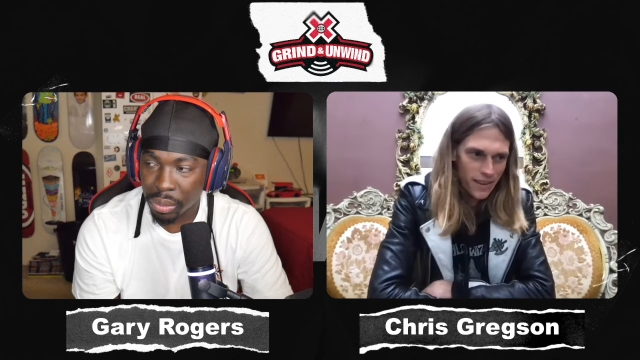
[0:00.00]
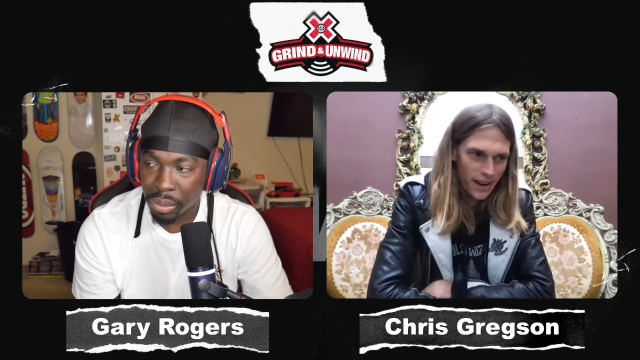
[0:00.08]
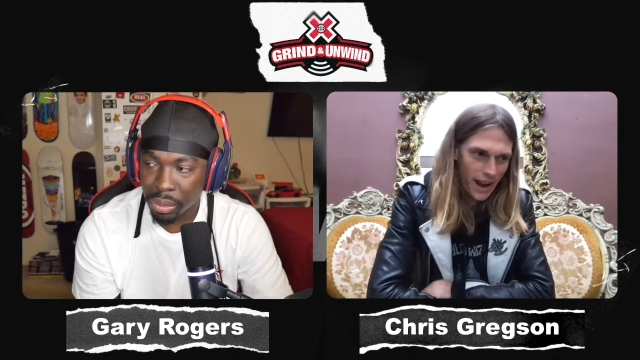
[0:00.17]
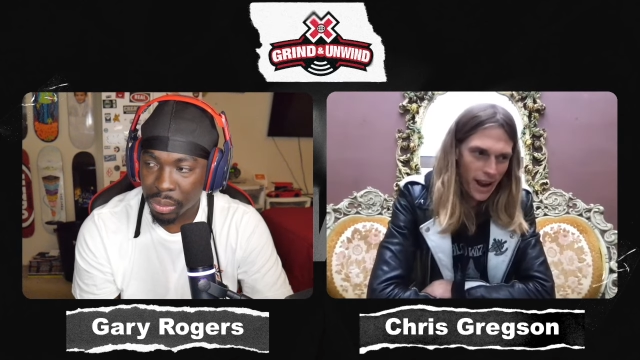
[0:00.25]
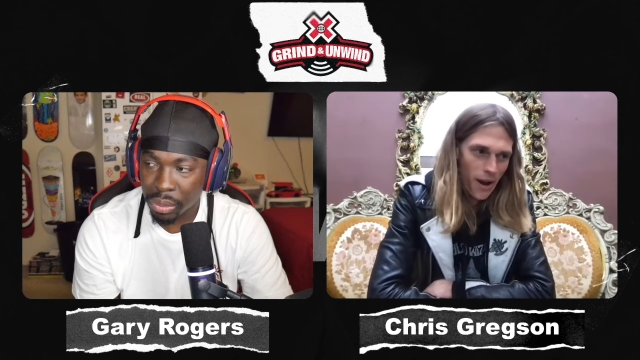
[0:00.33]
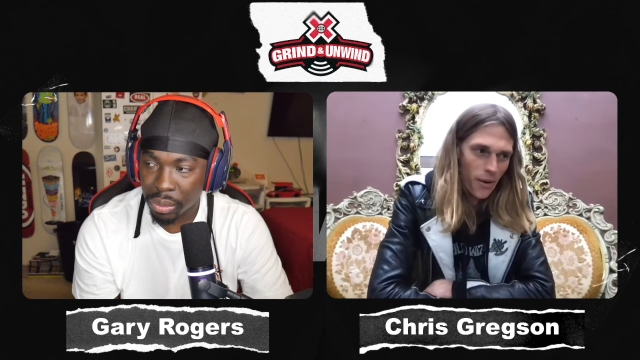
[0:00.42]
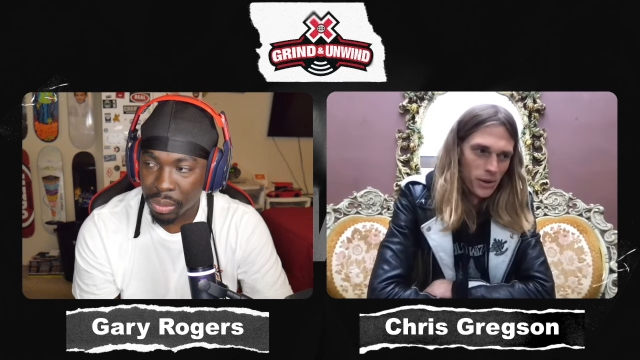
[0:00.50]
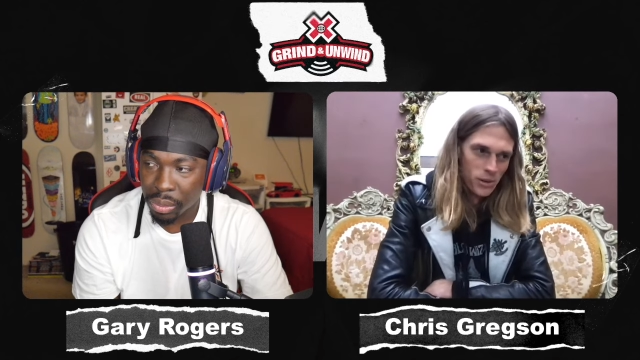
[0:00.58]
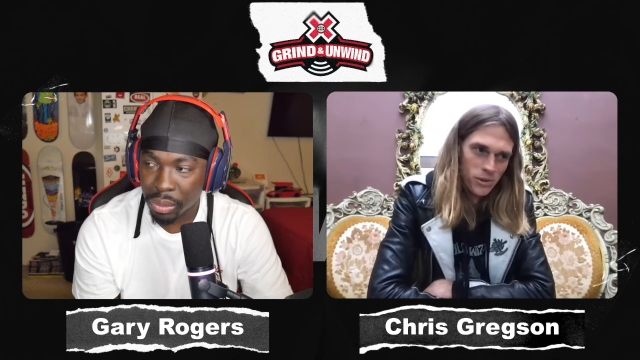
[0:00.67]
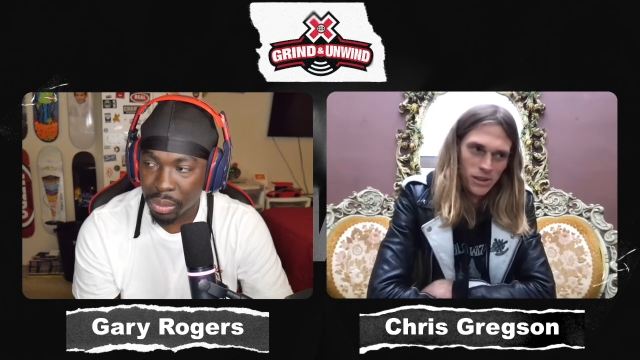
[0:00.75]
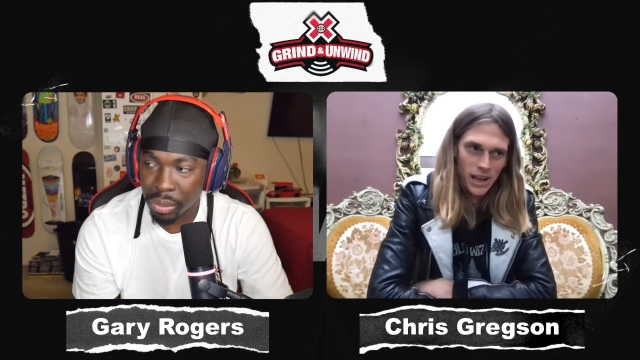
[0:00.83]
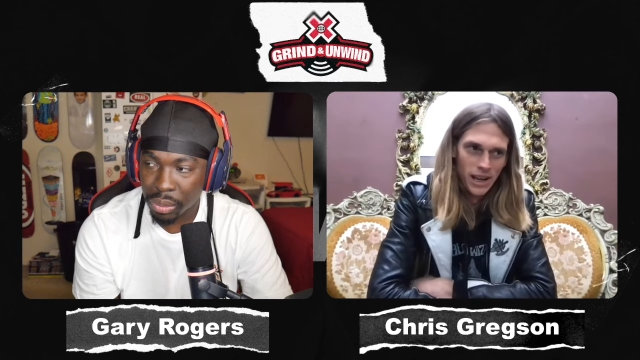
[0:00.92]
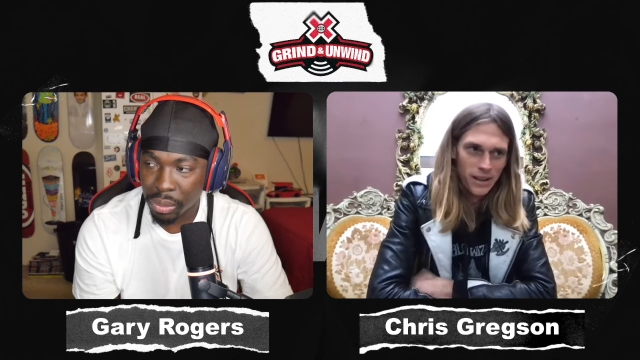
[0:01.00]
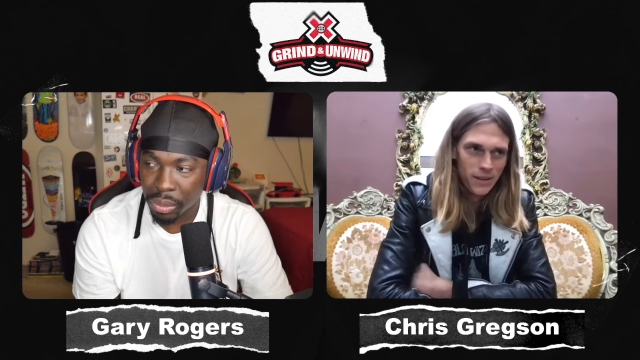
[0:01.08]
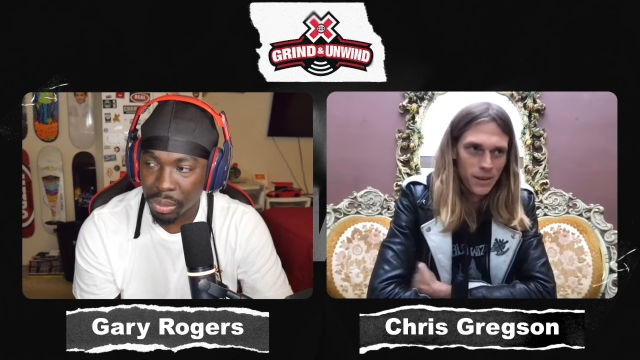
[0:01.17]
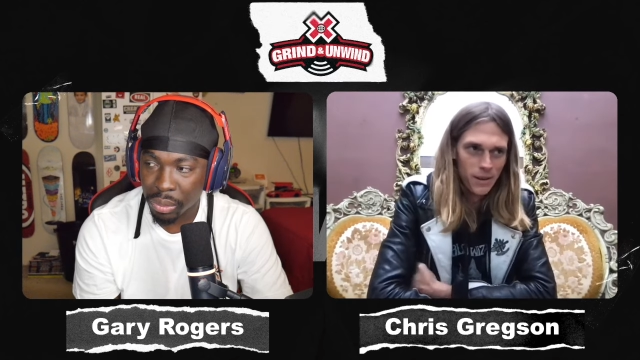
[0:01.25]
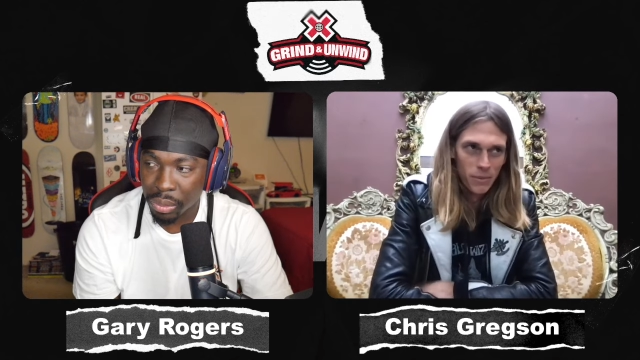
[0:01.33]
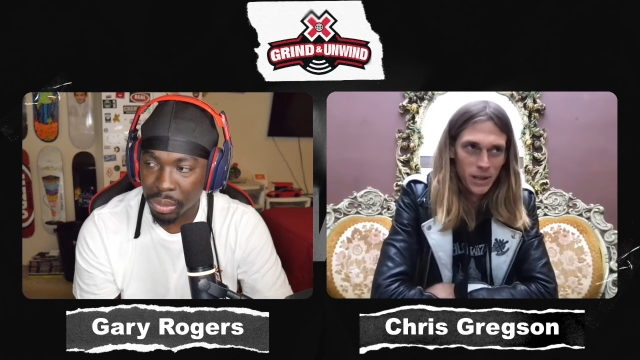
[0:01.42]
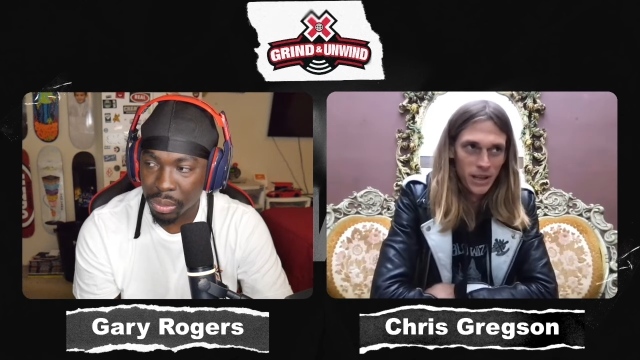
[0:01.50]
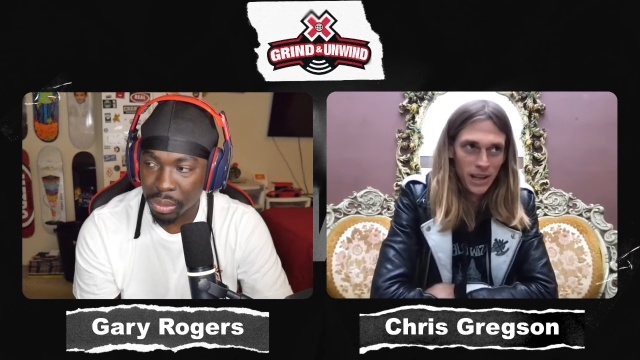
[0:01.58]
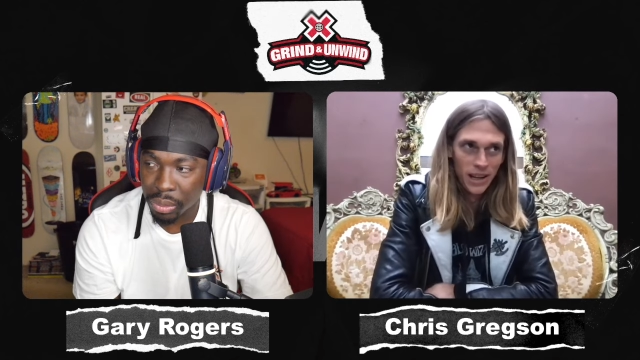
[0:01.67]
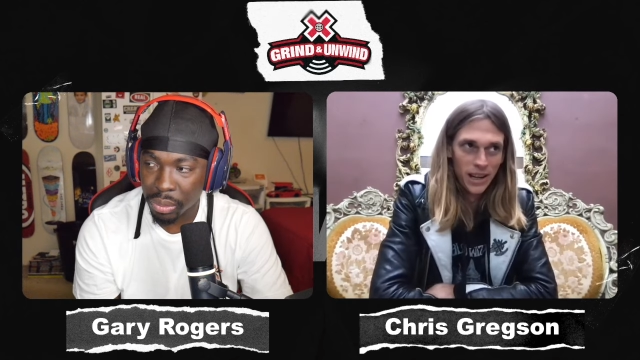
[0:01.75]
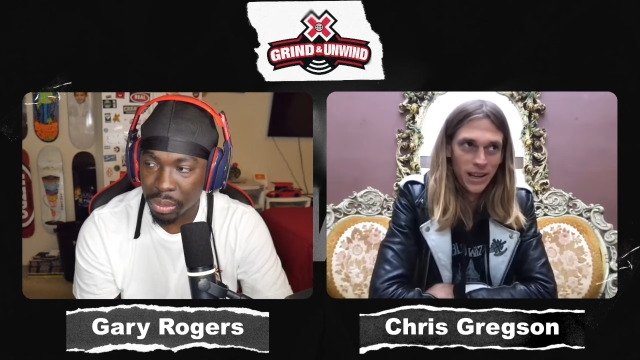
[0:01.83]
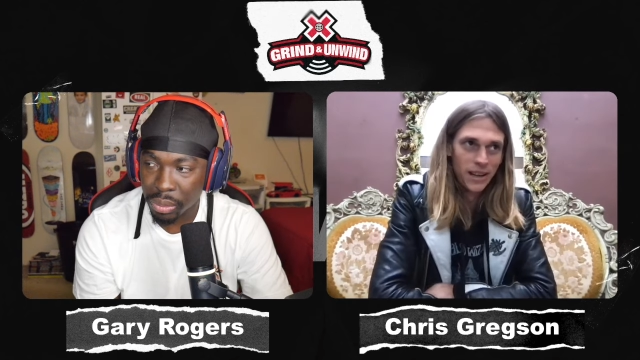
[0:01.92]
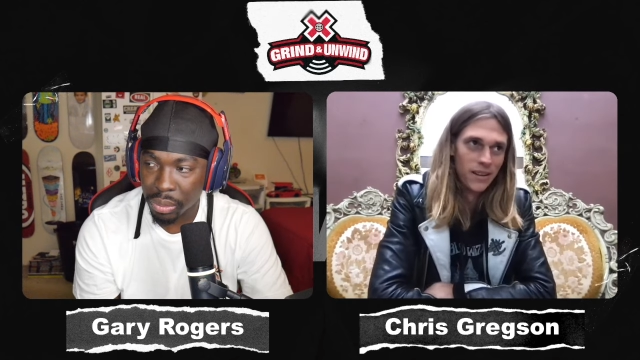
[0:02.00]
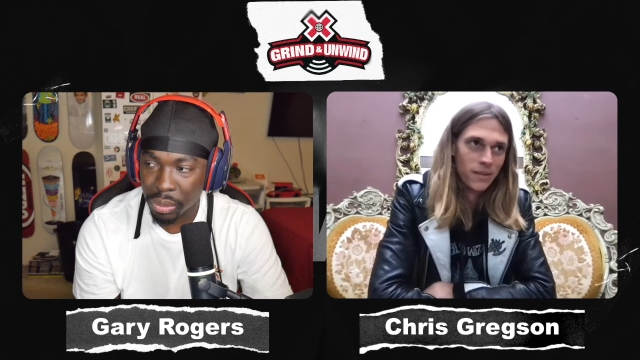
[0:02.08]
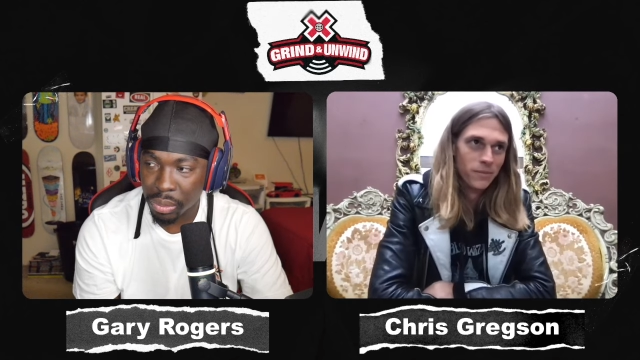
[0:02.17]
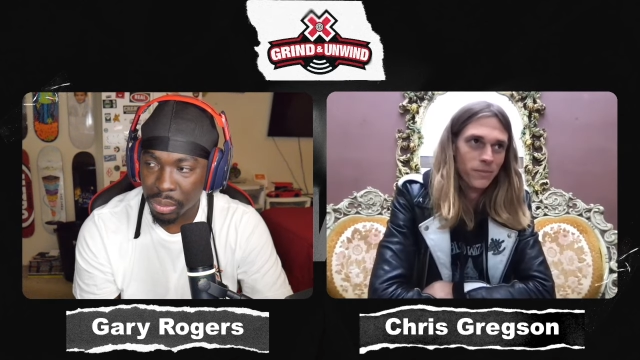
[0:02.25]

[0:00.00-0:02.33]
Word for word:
Speaker 1: Like I always was like competing,